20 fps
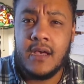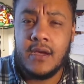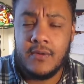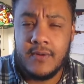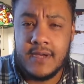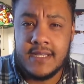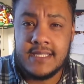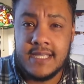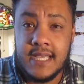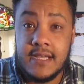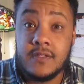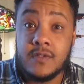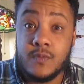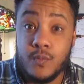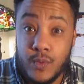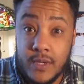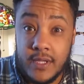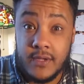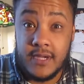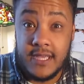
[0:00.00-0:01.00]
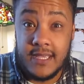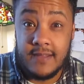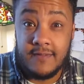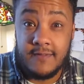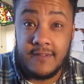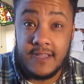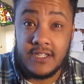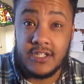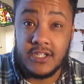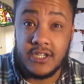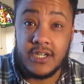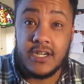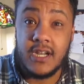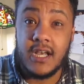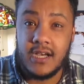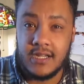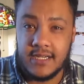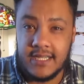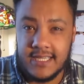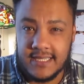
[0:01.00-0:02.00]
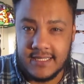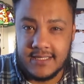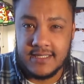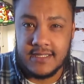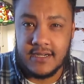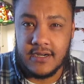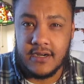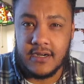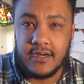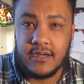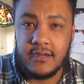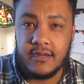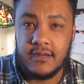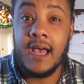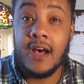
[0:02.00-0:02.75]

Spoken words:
Quest Scouts will get featured on Kickstarter.